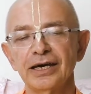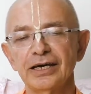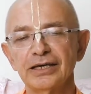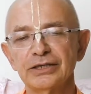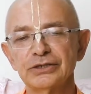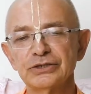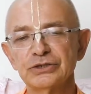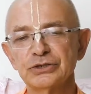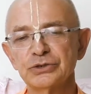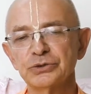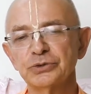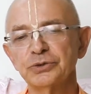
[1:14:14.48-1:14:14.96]

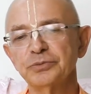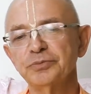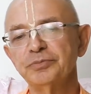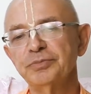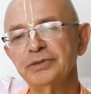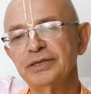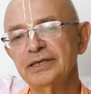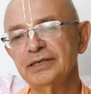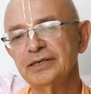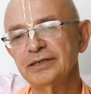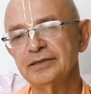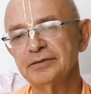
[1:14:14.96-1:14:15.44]
should
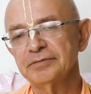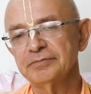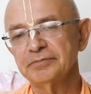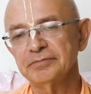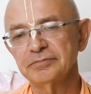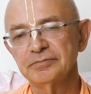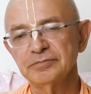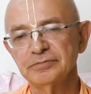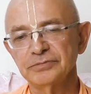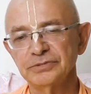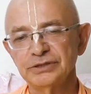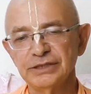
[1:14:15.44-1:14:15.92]
be
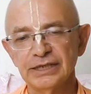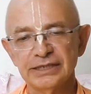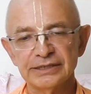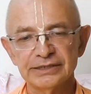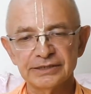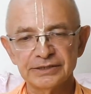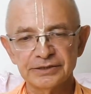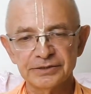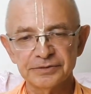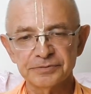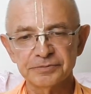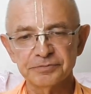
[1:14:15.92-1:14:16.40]

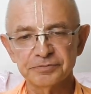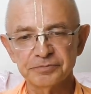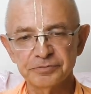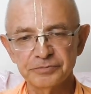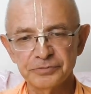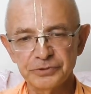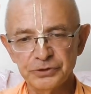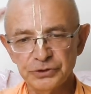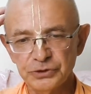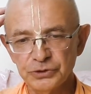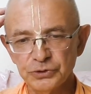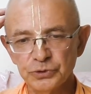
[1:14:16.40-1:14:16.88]
just
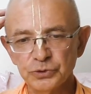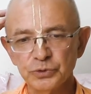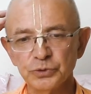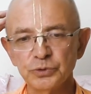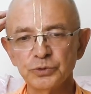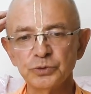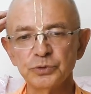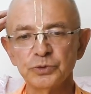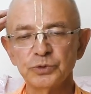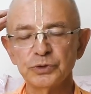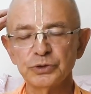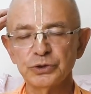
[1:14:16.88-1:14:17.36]

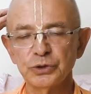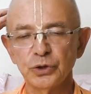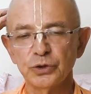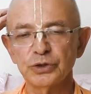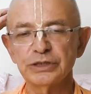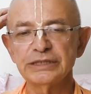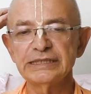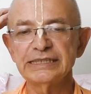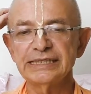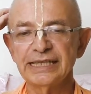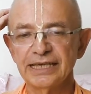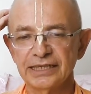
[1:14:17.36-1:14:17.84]
your
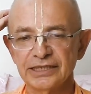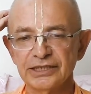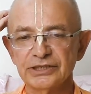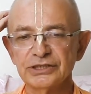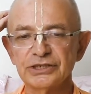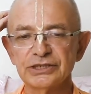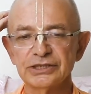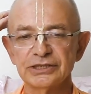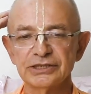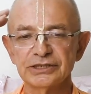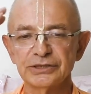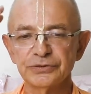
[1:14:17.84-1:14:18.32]

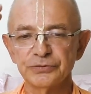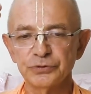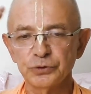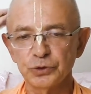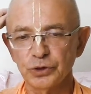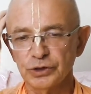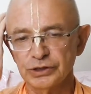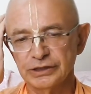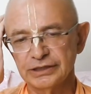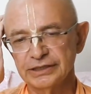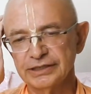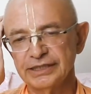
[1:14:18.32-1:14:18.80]
intelligence. If
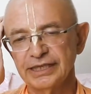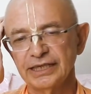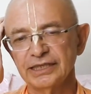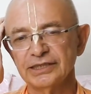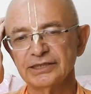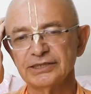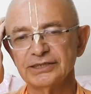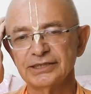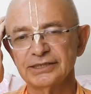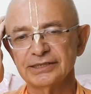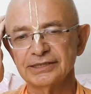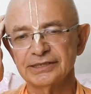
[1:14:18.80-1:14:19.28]
you're
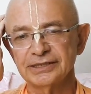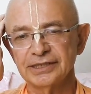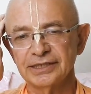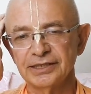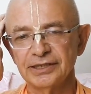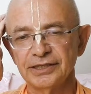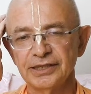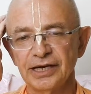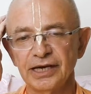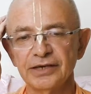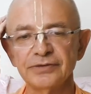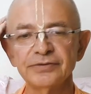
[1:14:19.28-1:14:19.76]
intelligent
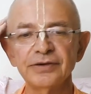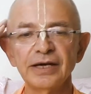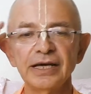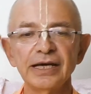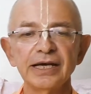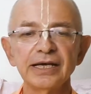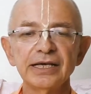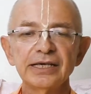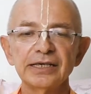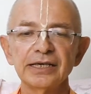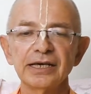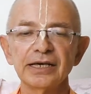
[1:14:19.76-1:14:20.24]
enough
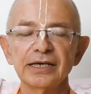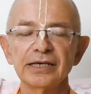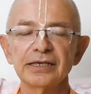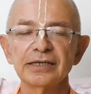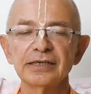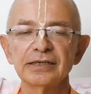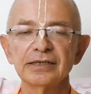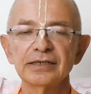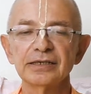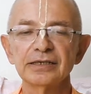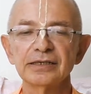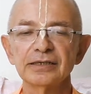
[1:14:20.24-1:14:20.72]

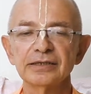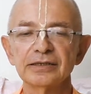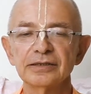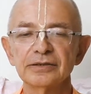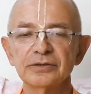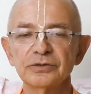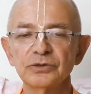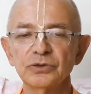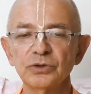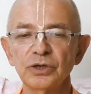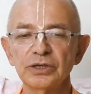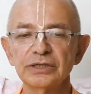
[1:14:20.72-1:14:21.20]

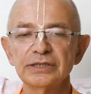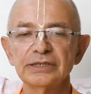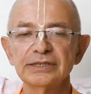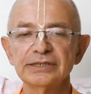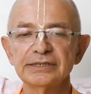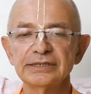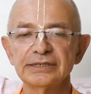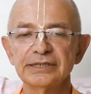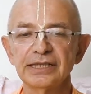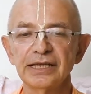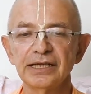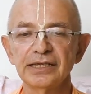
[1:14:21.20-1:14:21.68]
to
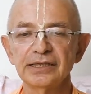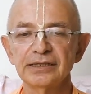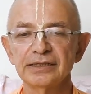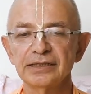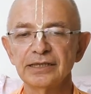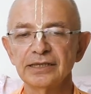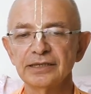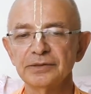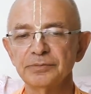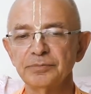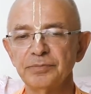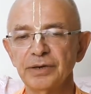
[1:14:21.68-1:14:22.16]
understand
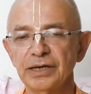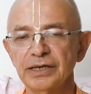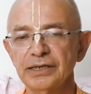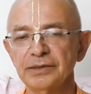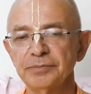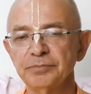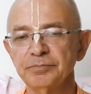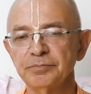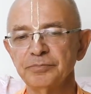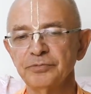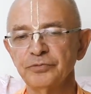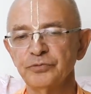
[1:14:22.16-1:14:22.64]
that
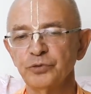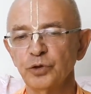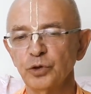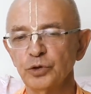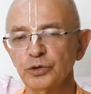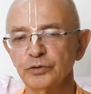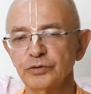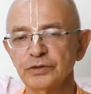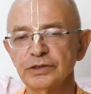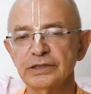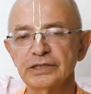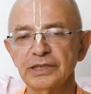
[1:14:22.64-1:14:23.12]
by
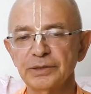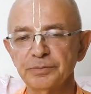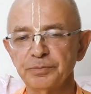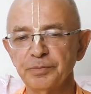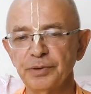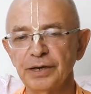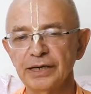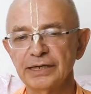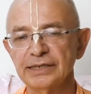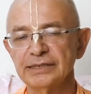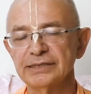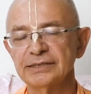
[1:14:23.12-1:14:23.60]
following the
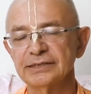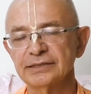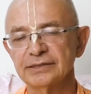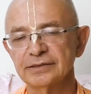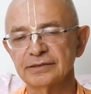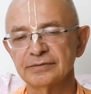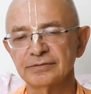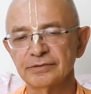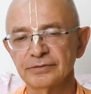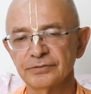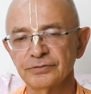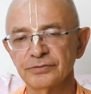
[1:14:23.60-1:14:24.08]
pious
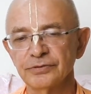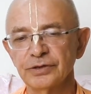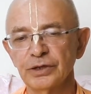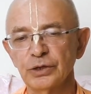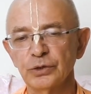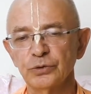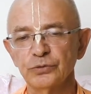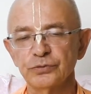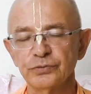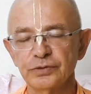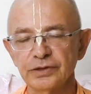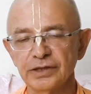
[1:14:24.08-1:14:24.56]

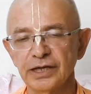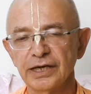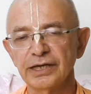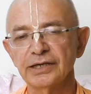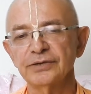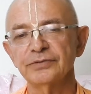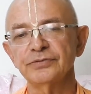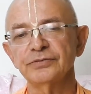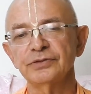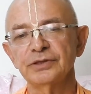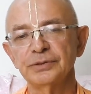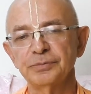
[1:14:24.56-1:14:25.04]
way of
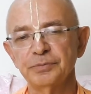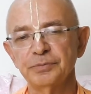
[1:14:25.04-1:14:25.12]
life,